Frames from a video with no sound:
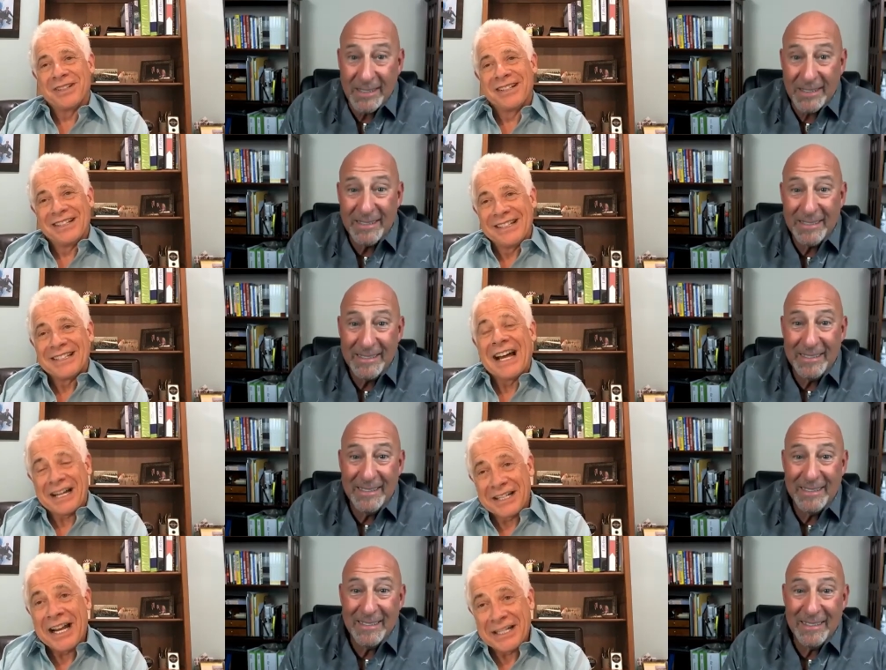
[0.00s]
Speaker 1: to
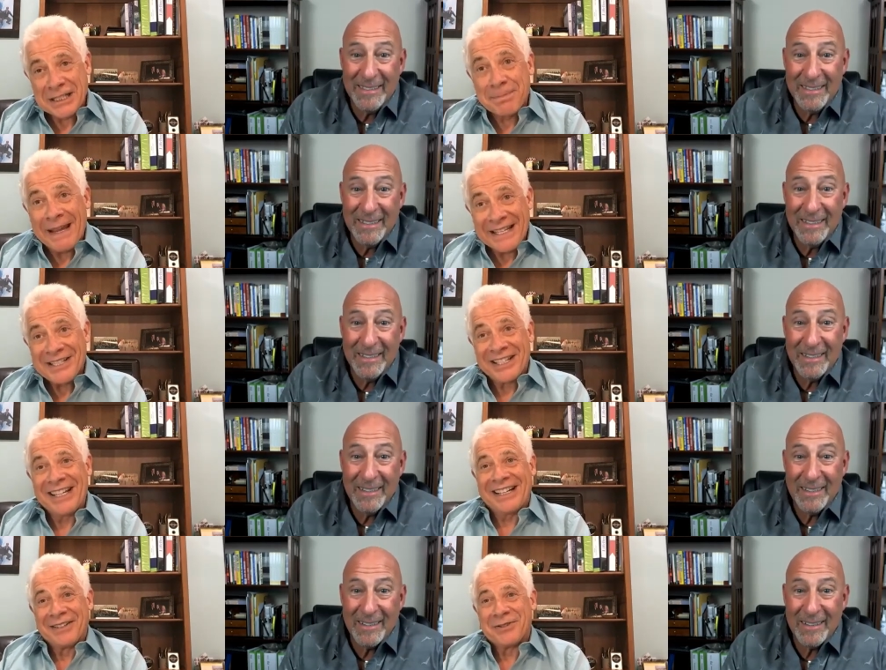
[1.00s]
dot dot space.
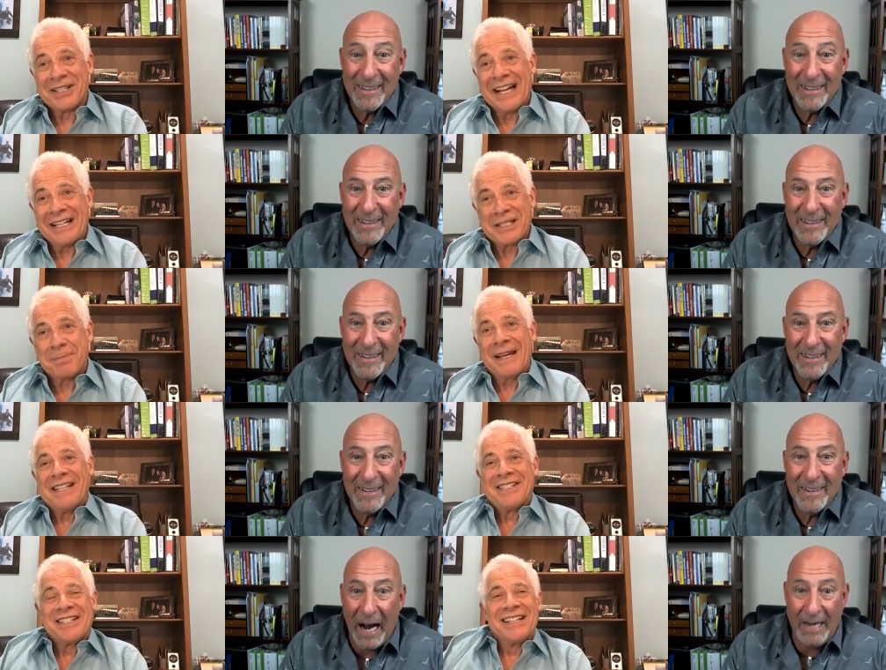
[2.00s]
Yeah, there's a dot
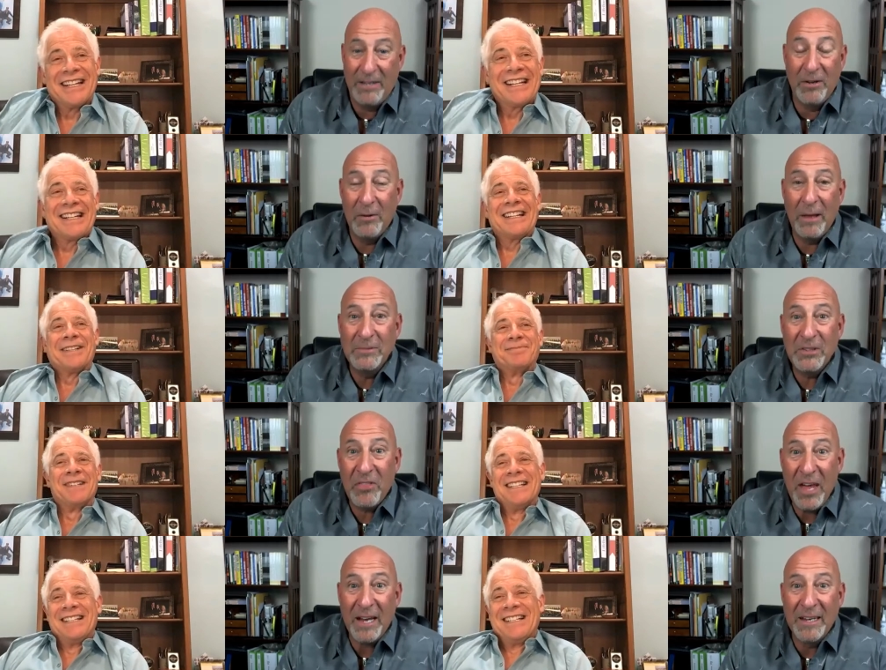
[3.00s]
space. I didn't and, know that um, was a
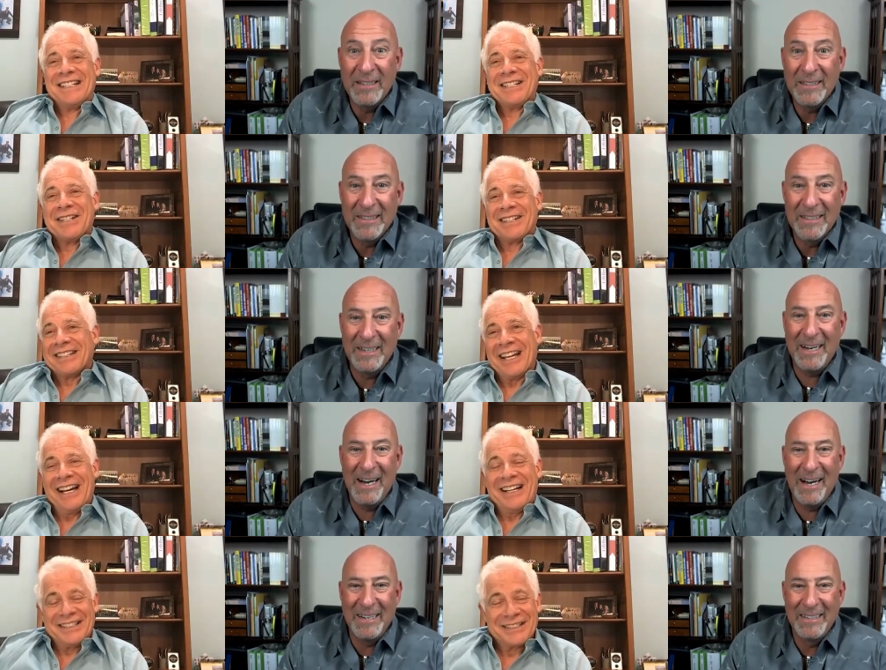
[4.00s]
thing.
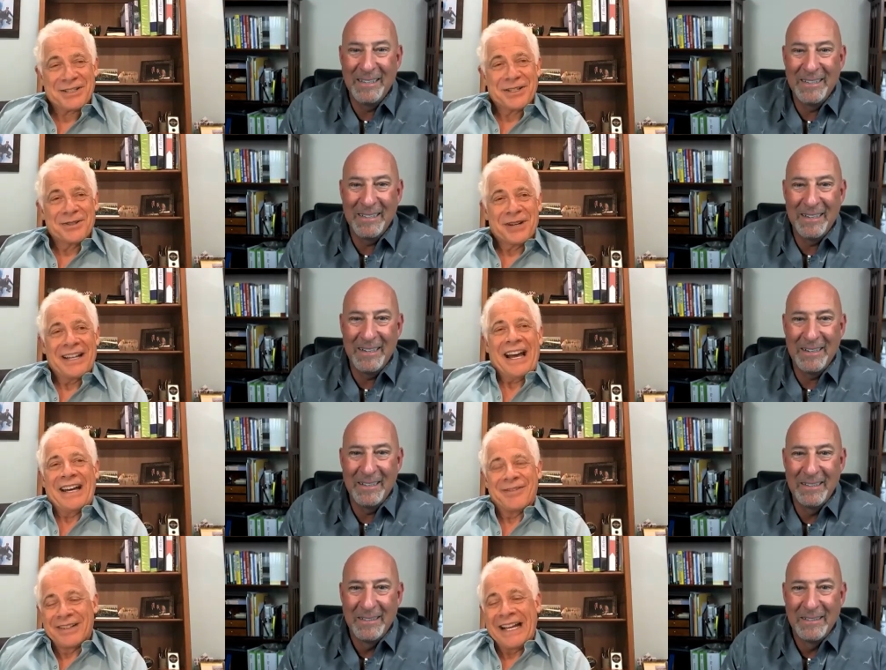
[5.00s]
yeah, so I,
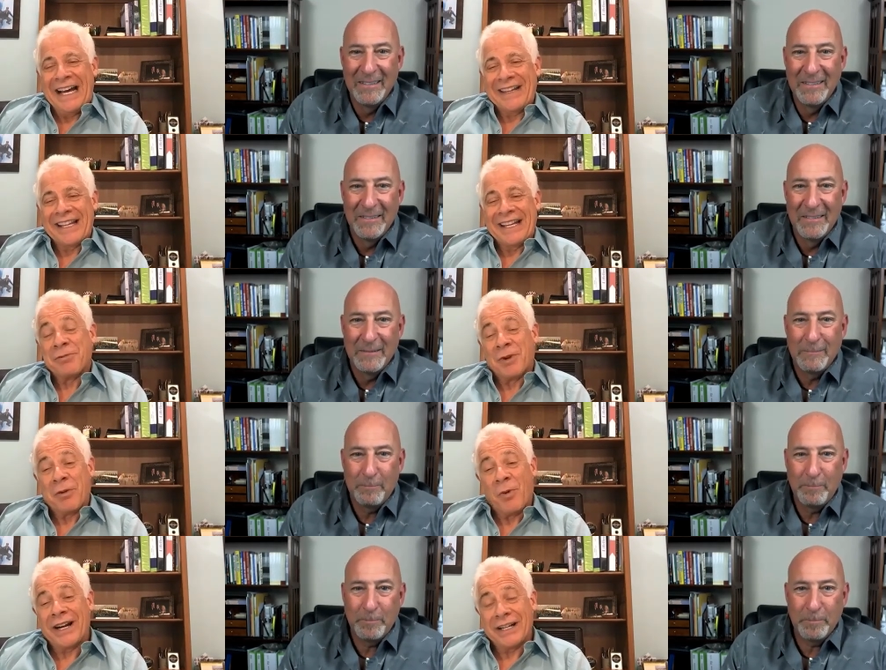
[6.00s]
I've got that. And what I
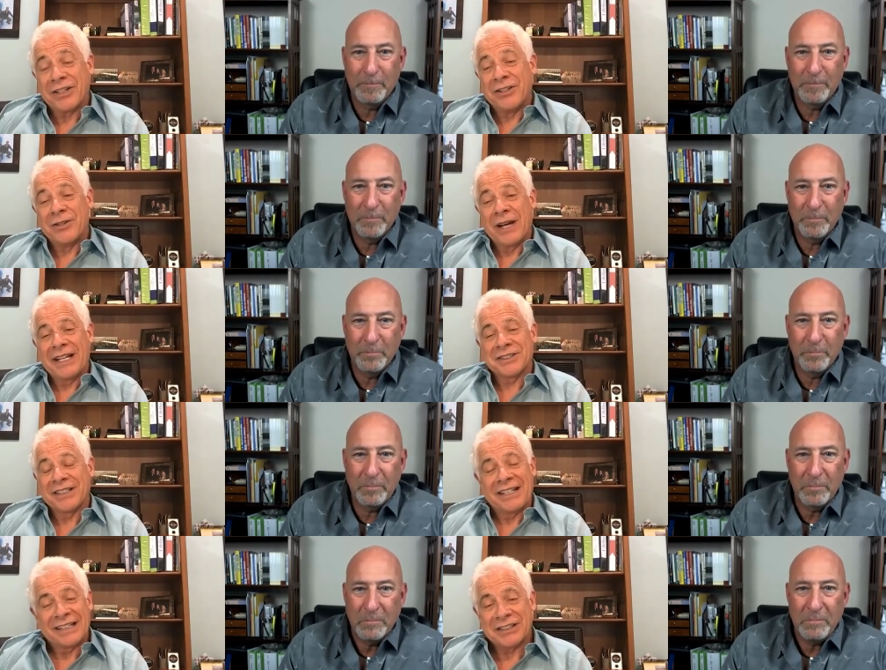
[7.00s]
wanted to do
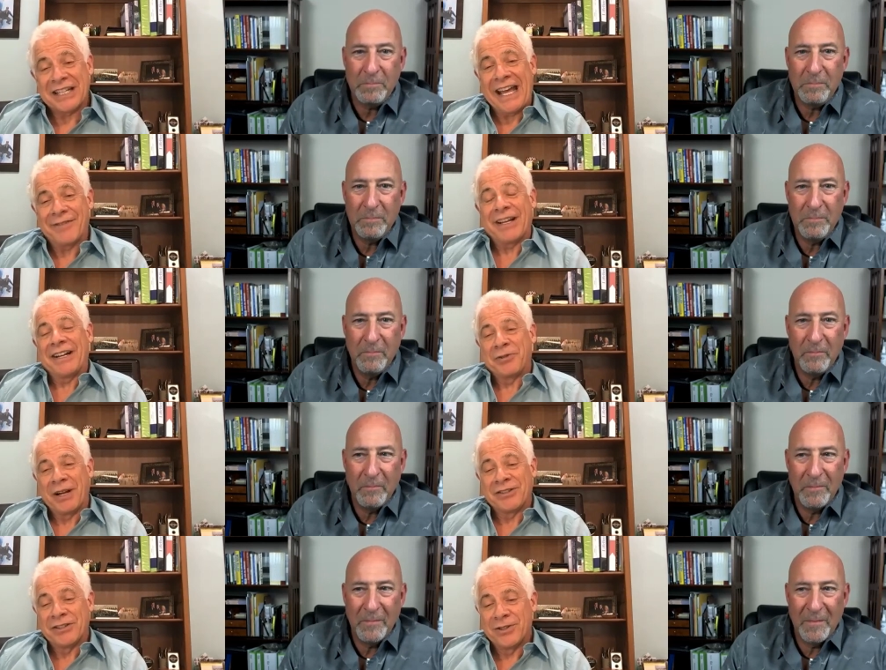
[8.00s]
actually, and I just haven't gotten
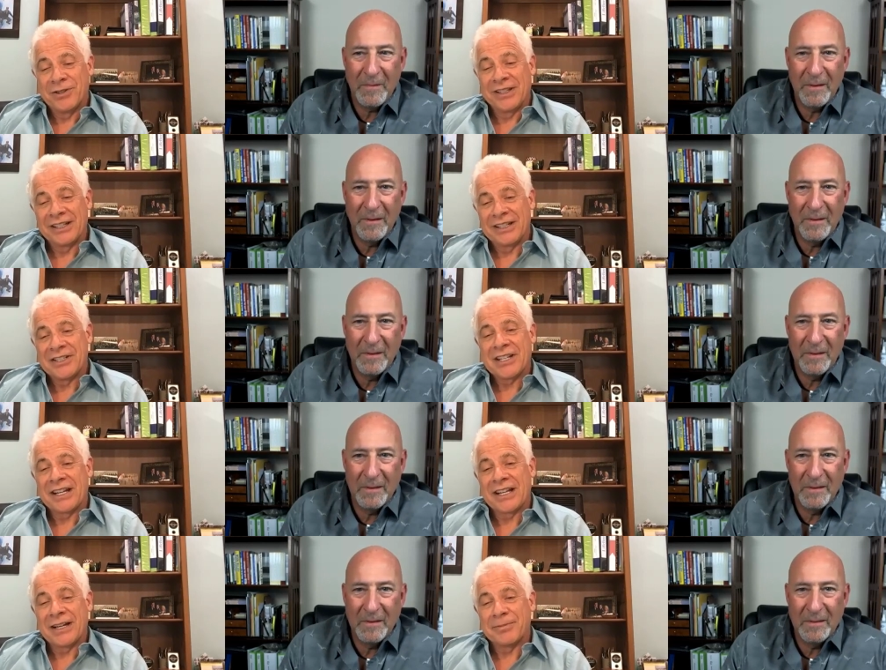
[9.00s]
around to doing it, is
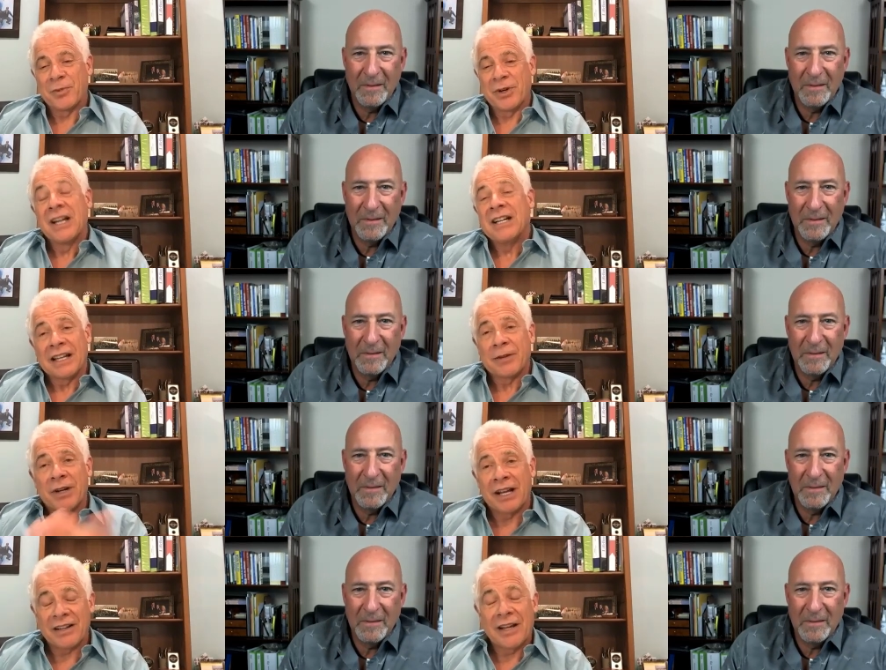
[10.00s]
setting it up where, like, when
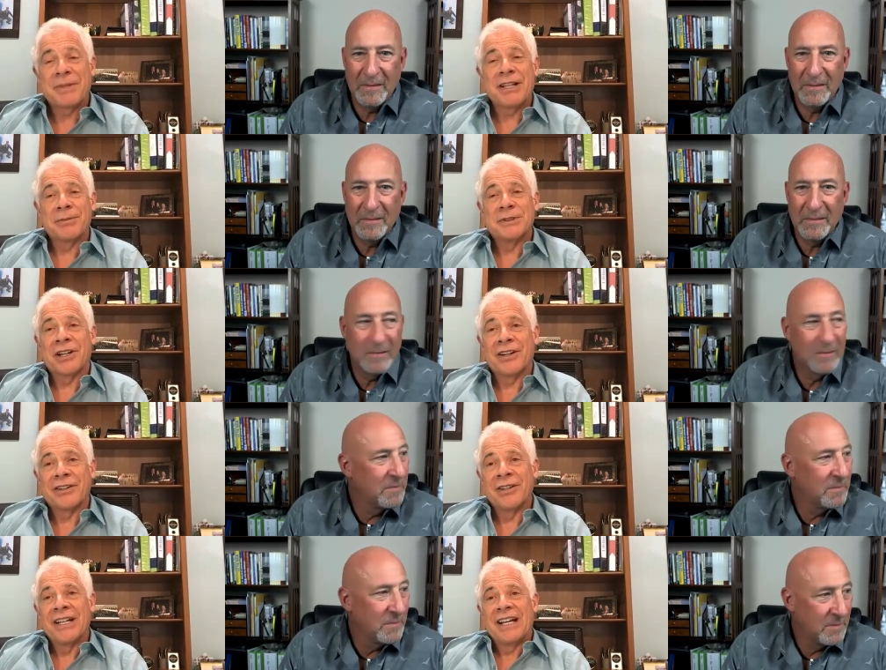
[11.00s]
I climbed
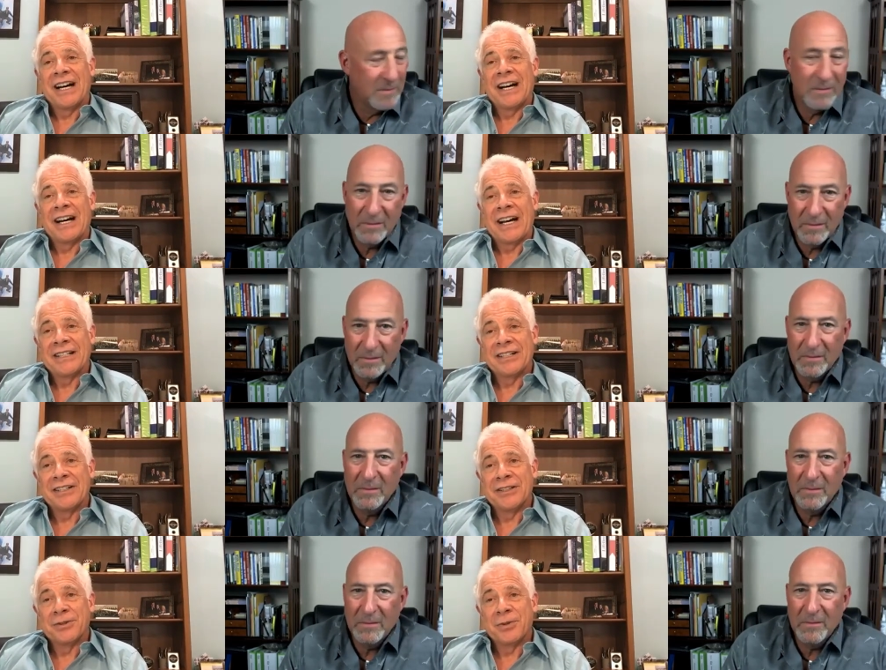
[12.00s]
Kilimanjaro, uh, I did a
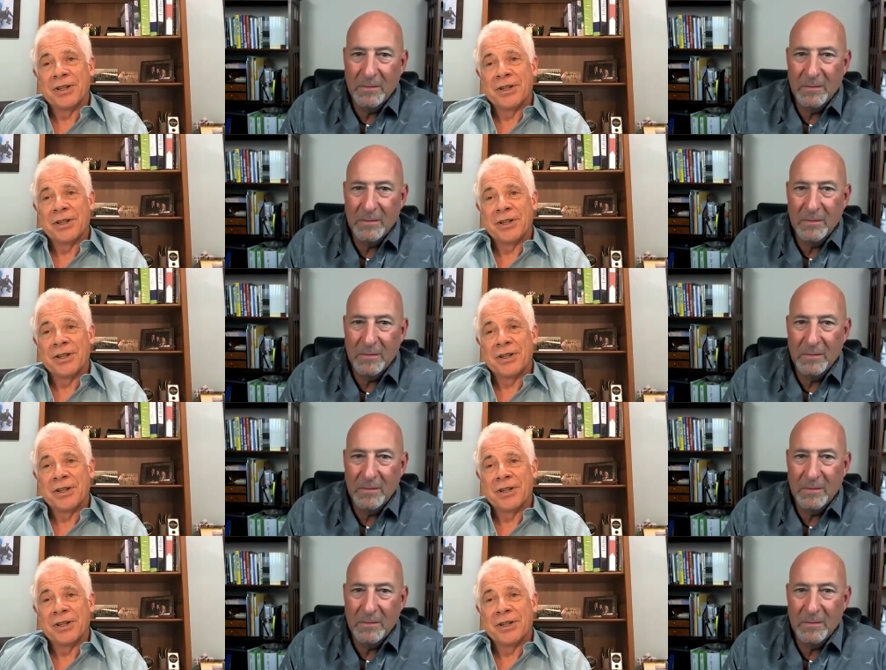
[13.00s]
deal where